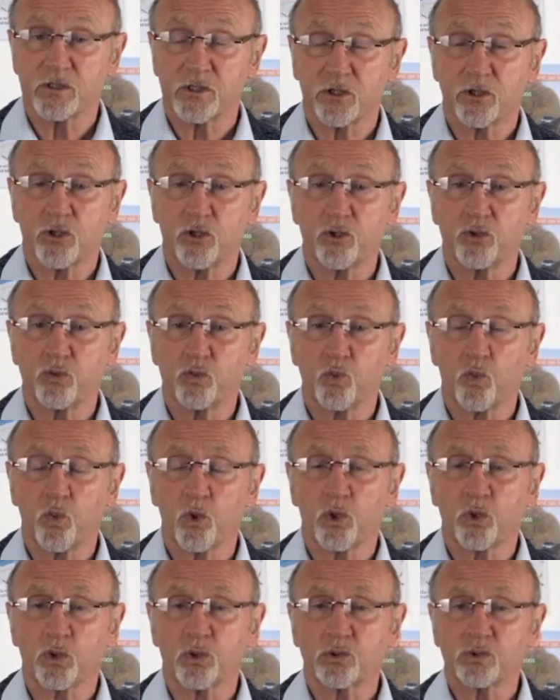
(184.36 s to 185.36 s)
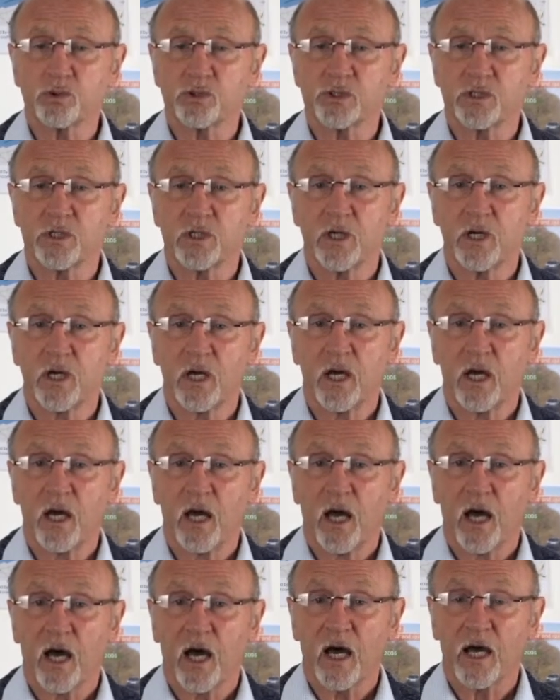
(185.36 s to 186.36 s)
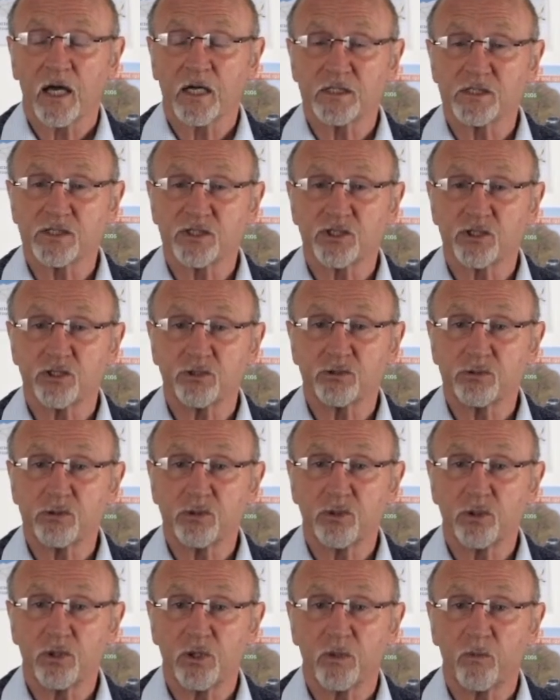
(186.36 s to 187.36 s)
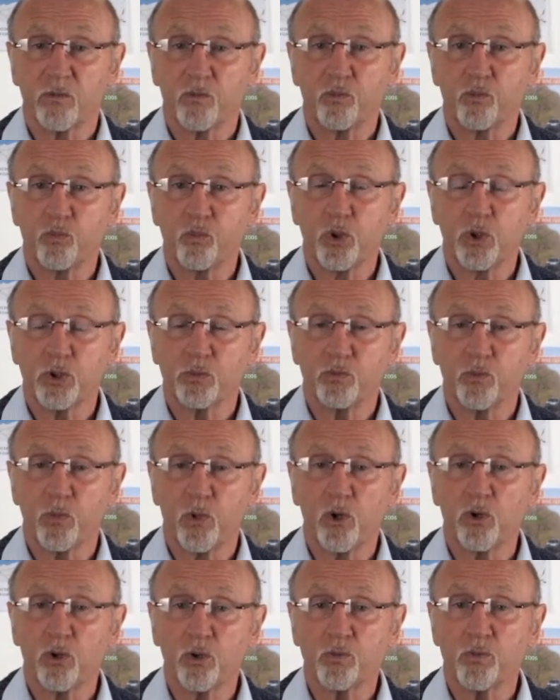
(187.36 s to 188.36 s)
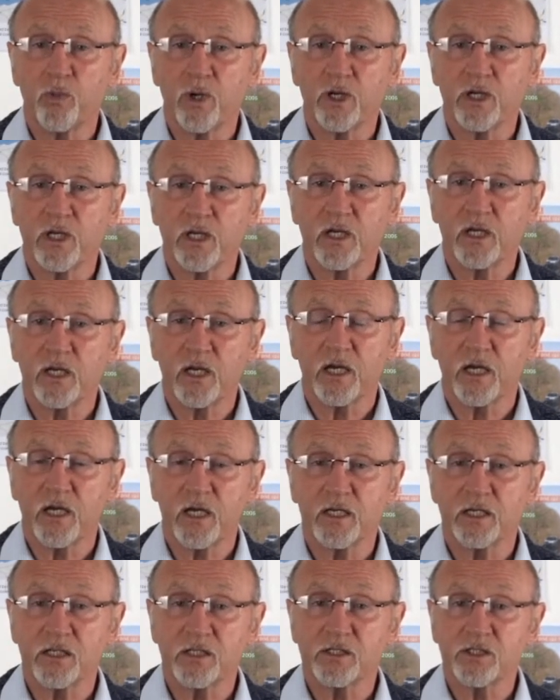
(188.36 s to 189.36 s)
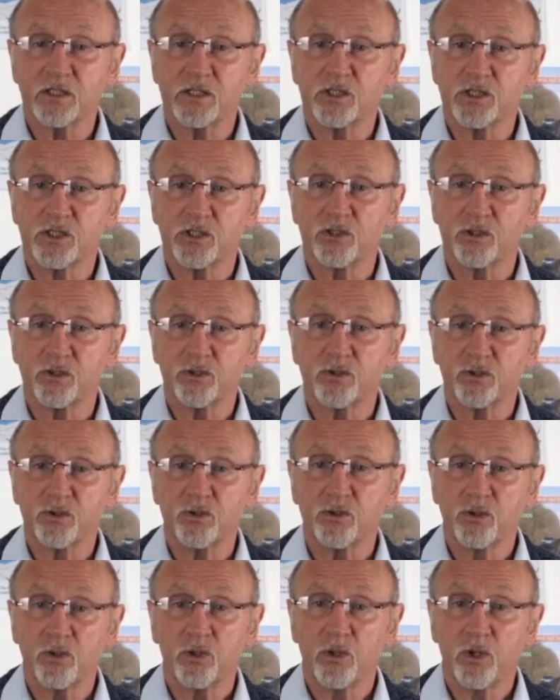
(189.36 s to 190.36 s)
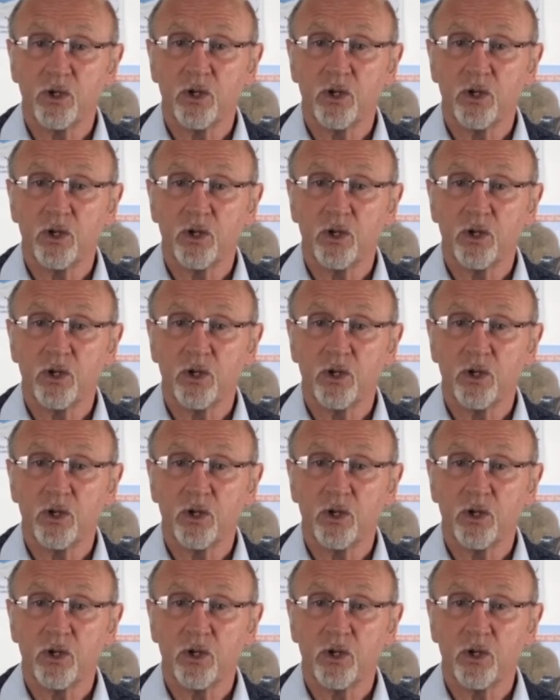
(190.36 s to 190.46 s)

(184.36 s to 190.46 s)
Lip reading: lagoon walls, and so put more money into